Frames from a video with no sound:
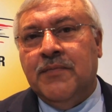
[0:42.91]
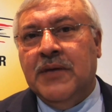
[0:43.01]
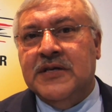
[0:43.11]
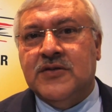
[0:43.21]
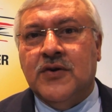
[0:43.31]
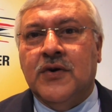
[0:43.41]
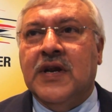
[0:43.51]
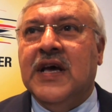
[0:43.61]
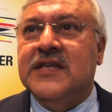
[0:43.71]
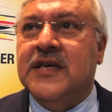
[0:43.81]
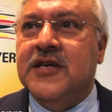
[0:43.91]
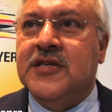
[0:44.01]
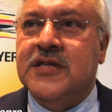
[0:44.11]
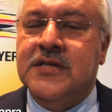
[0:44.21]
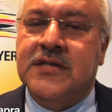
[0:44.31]
faith-based
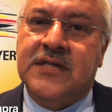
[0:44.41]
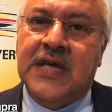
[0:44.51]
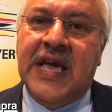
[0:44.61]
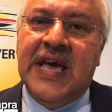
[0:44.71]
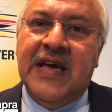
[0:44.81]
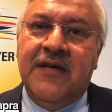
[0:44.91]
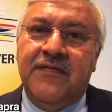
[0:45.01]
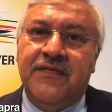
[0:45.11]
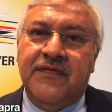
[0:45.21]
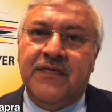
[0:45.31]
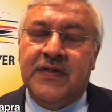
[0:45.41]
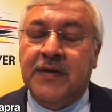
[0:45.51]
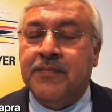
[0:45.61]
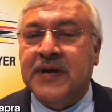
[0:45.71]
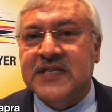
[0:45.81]
organizations have
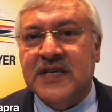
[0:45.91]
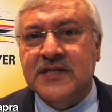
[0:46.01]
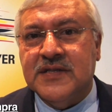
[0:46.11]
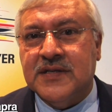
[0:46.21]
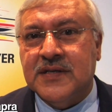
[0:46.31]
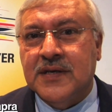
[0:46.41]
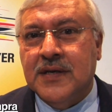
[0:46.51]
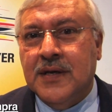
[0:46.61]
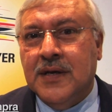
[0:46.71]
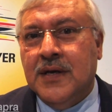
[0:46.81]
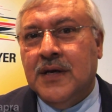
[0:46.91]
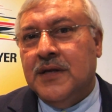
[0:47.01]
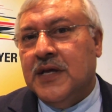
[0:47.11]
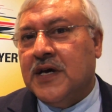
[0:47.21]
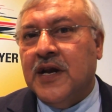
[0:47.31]
the presence,
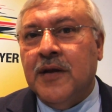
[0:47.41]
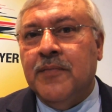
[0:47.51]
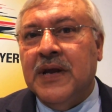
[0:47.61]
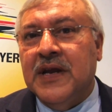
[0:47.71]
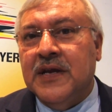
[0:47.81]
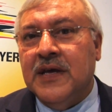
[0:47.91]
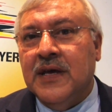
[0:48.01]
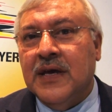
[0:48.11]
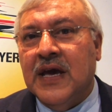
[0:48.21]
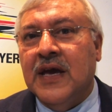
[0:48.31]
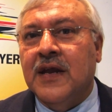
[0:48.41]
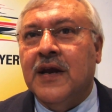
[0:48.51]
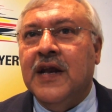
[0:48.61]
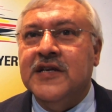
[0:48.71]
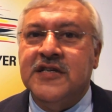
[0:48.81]
the credibility and a
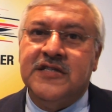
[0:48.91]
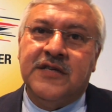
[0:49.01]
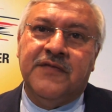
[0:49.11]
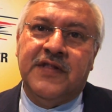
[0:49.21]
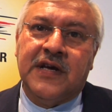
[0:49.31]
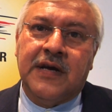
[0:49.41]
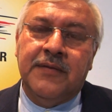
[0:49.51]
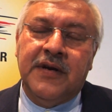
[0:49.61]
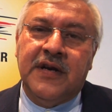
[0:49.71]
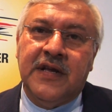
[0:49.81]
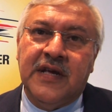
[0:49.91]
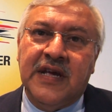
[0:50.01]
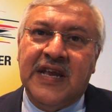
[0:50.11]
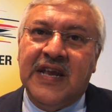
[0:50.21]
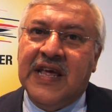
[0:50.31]
relationship with the community
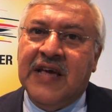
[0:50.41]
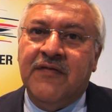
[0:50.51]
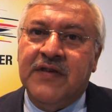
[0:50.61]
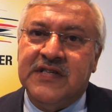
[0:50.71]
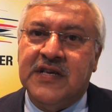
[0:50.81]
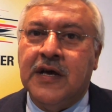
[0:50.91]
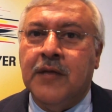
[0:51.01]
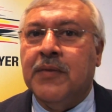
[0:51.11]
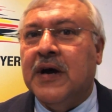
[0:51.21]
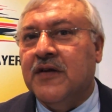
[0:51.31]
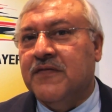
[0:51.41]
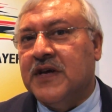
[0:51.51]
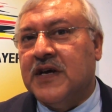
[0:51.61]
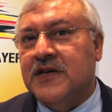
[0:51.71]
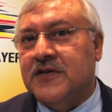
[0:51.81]
in every single part of
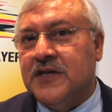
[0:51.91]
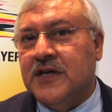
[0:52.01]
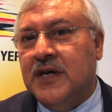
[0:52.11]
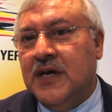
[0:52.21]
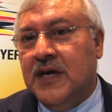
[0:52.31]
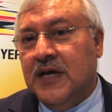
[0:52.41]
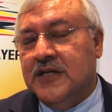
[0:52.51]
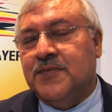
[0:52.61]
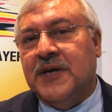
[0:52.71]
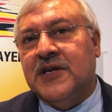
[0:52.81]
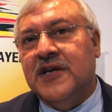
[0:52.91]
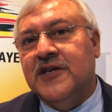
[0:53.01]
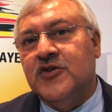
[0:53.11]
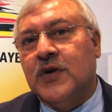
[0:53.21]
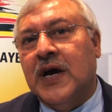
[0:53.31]
the country. And especially
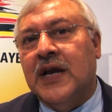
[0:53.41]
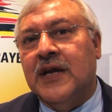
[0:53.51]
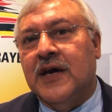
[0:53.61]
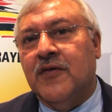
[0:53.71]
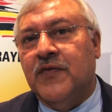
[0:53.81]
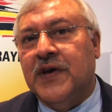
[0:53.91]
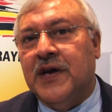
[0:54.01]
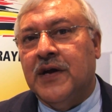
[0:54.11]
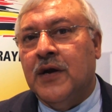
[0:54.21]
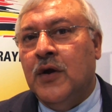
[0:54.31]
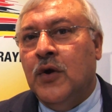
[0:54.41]
in Uganda where